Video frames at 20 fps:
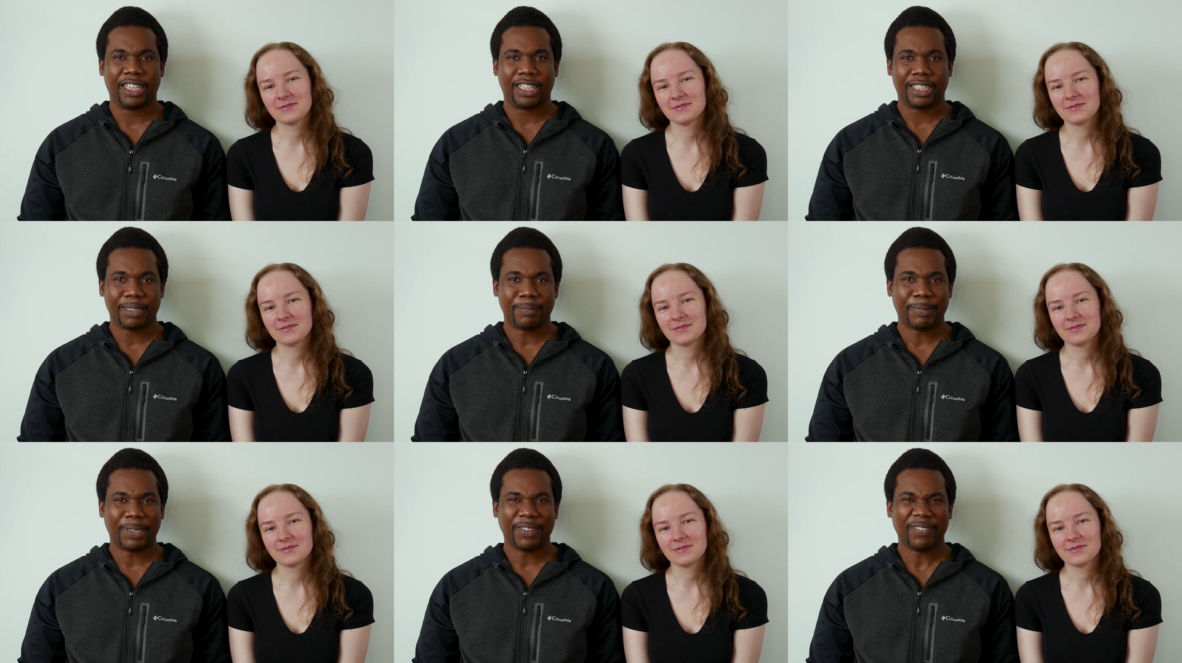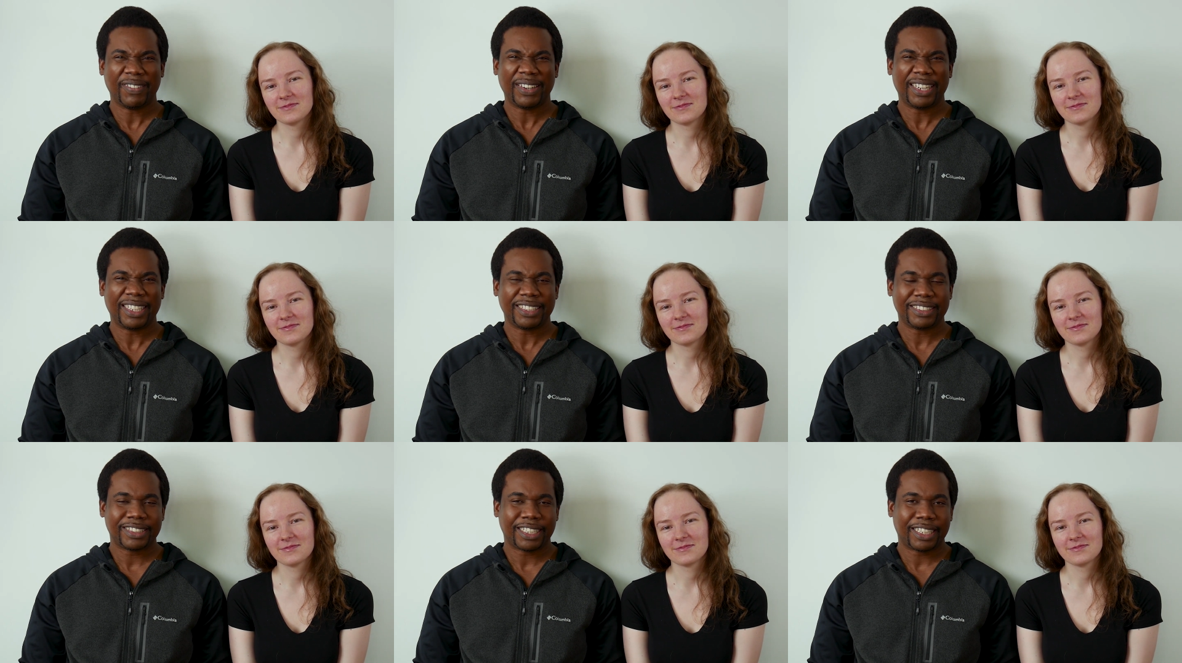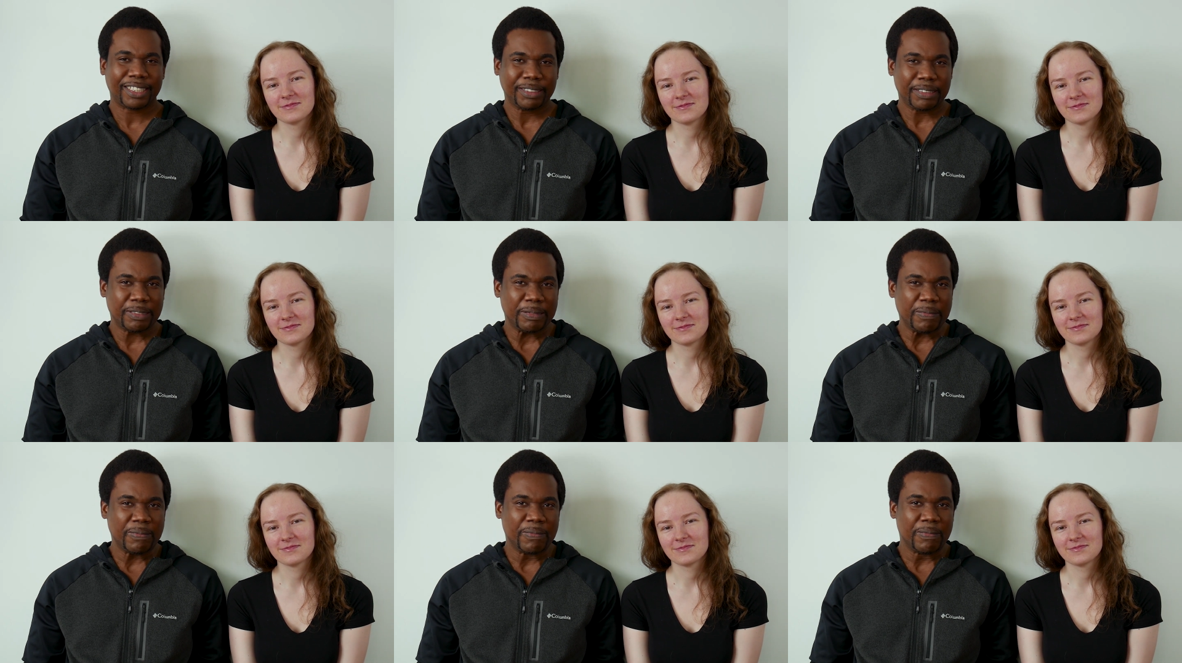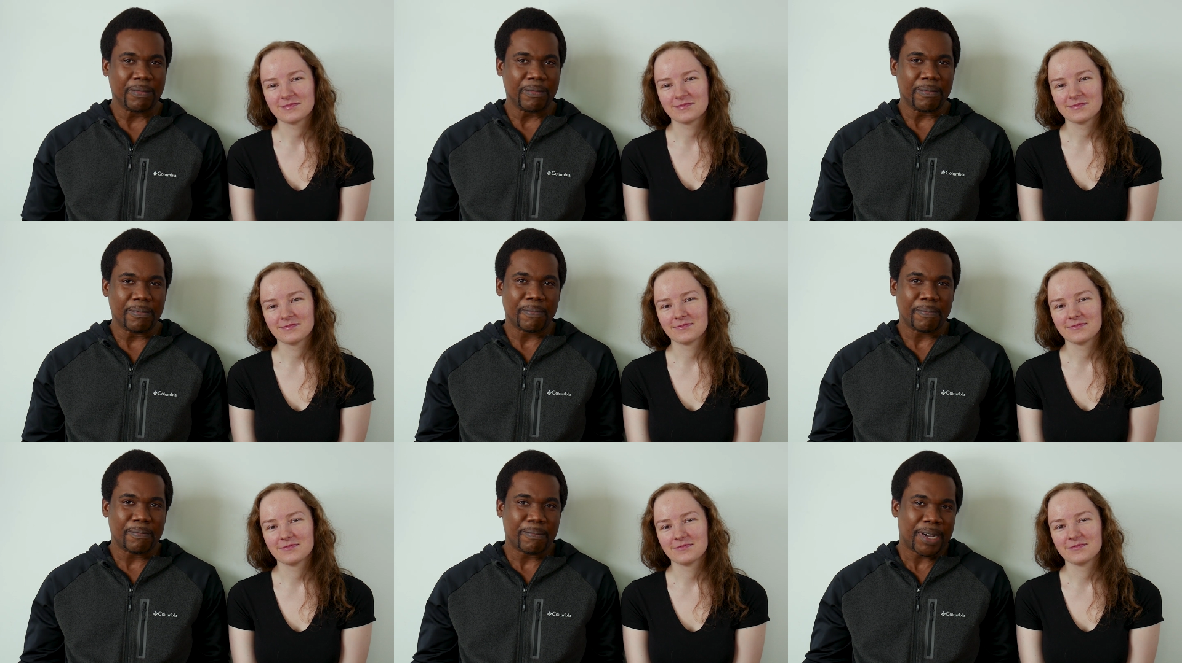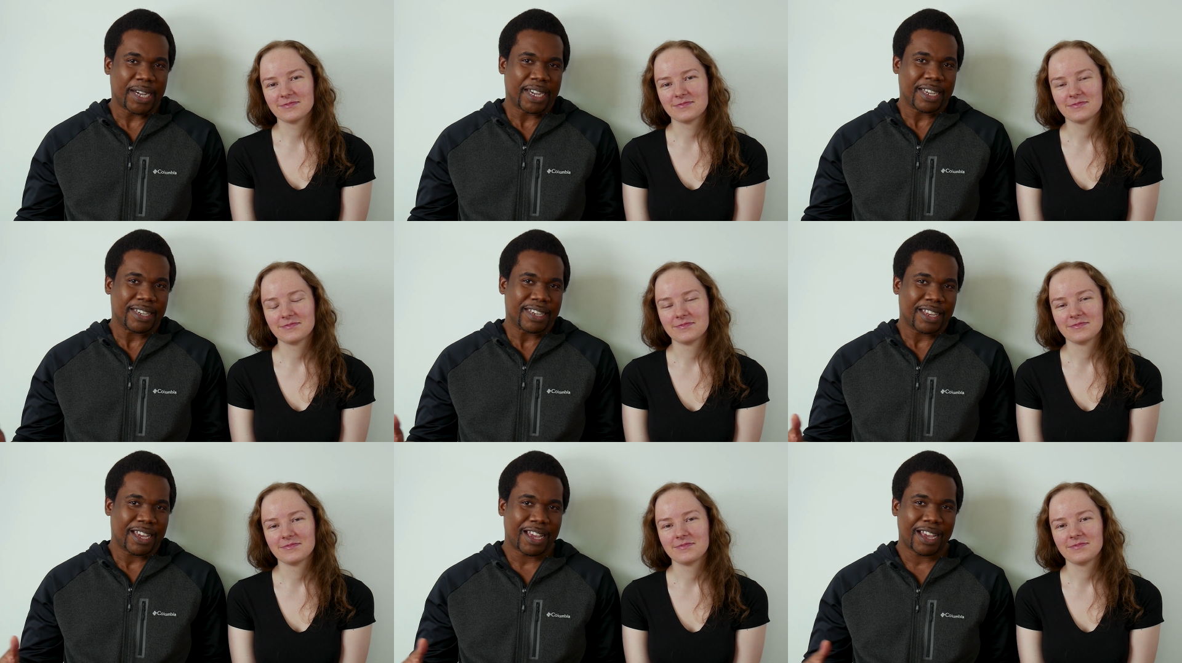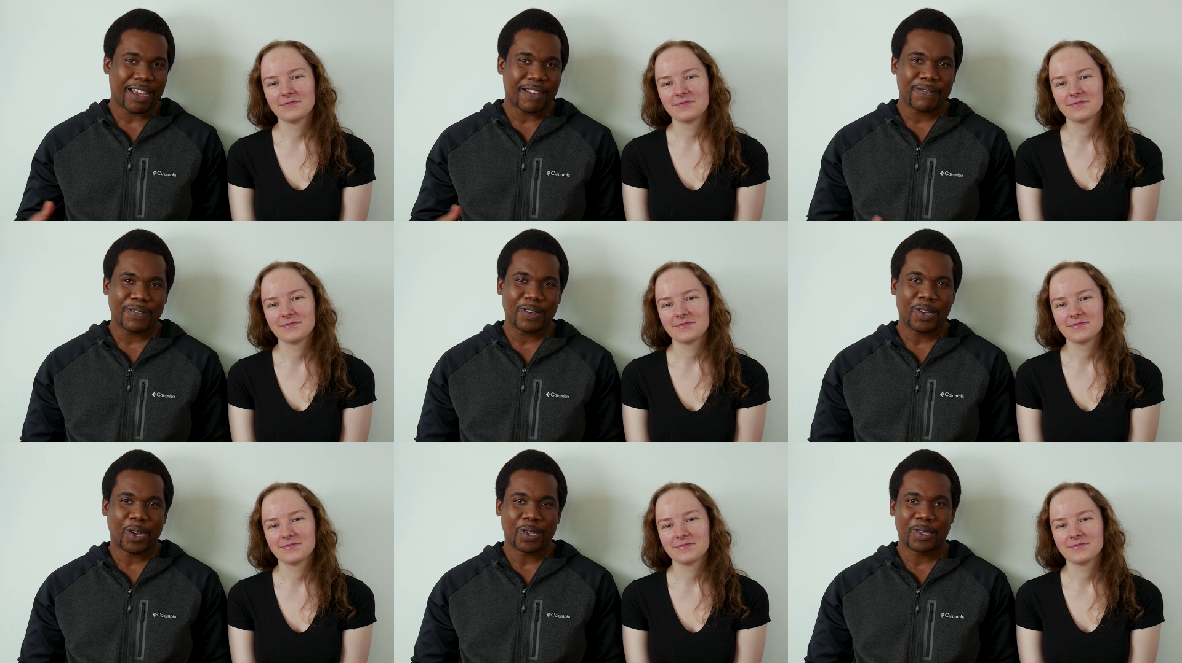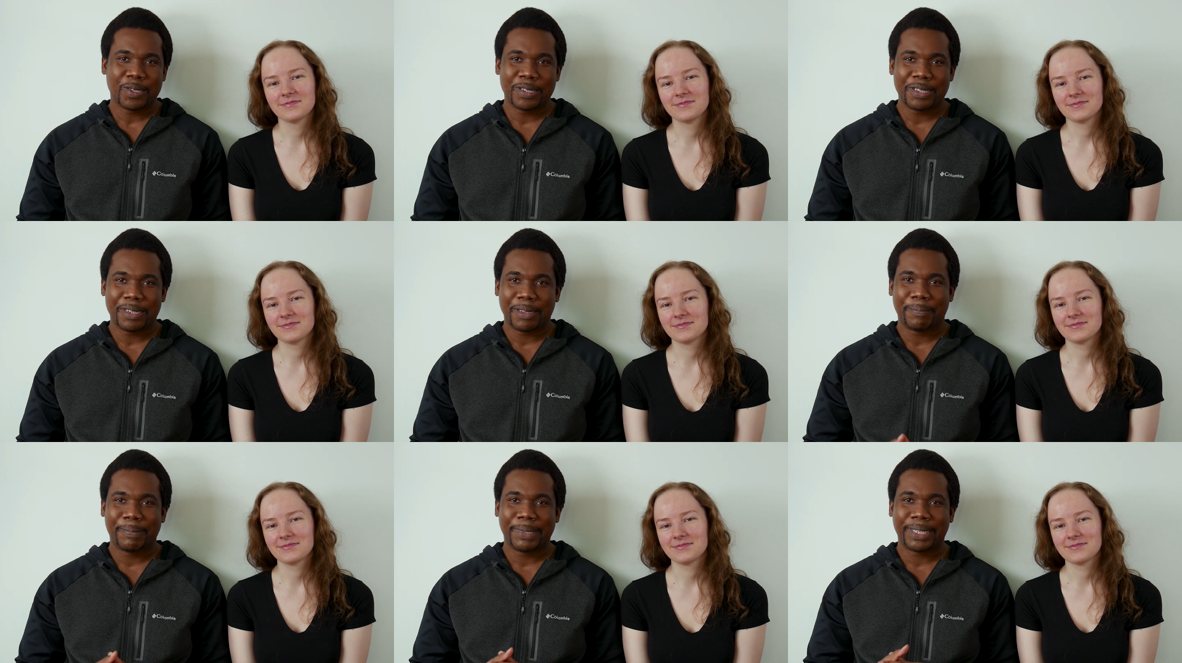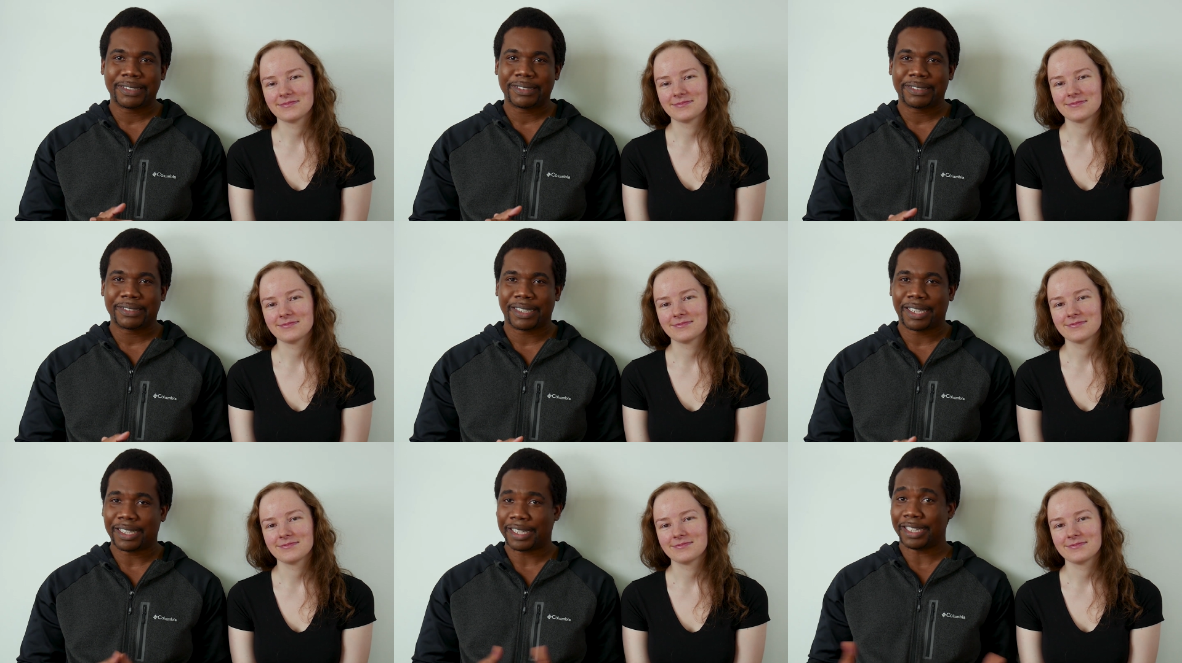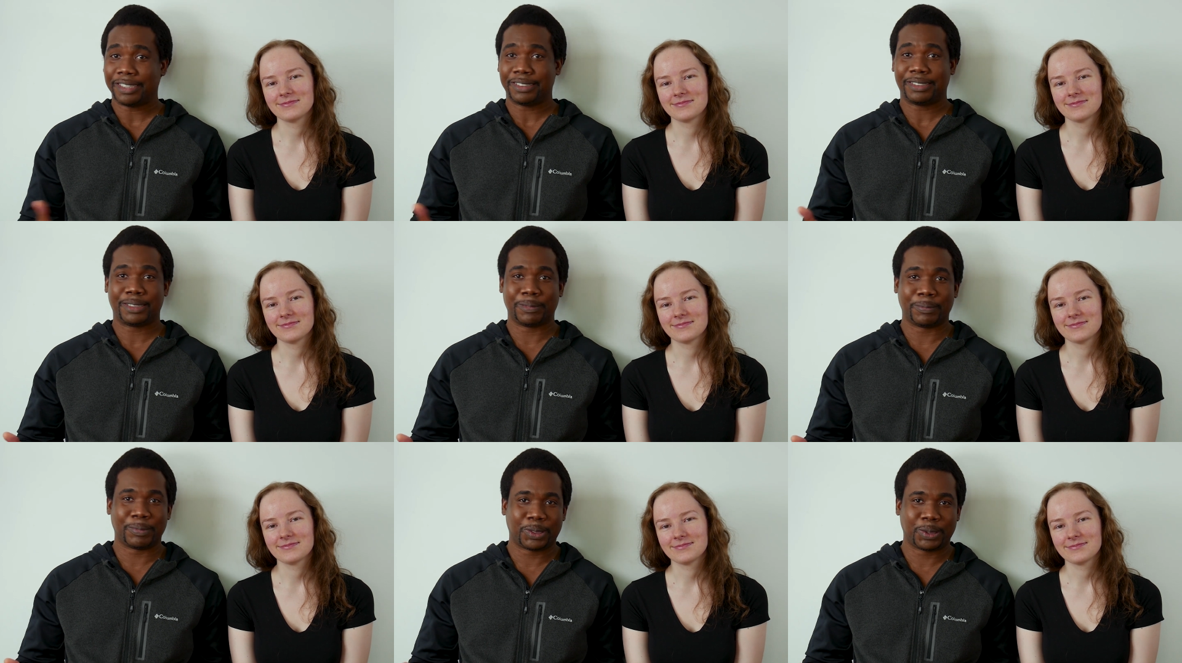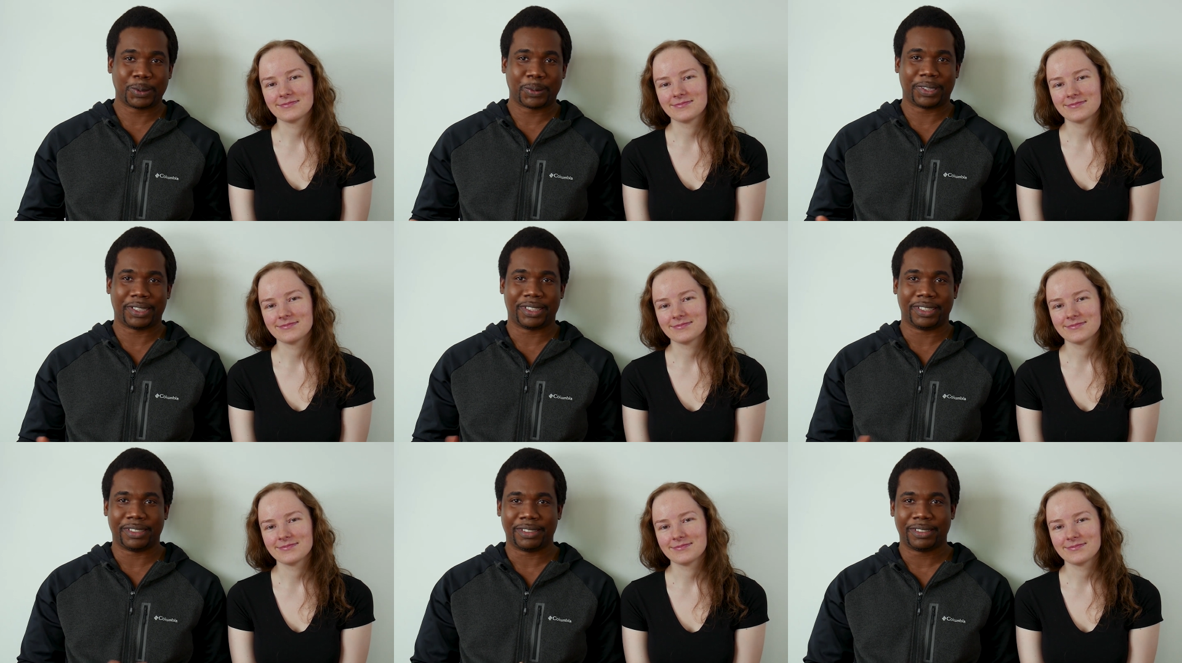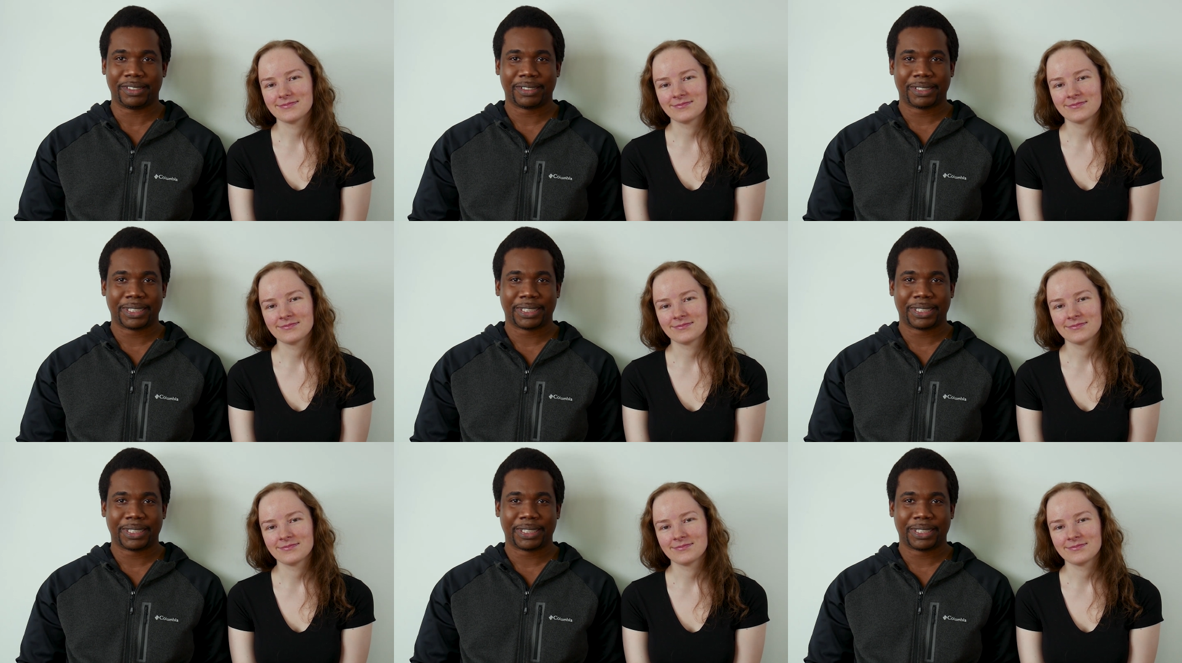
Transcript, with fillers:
Speaker 1: you might realize that you might have gotten a bit accustomed to the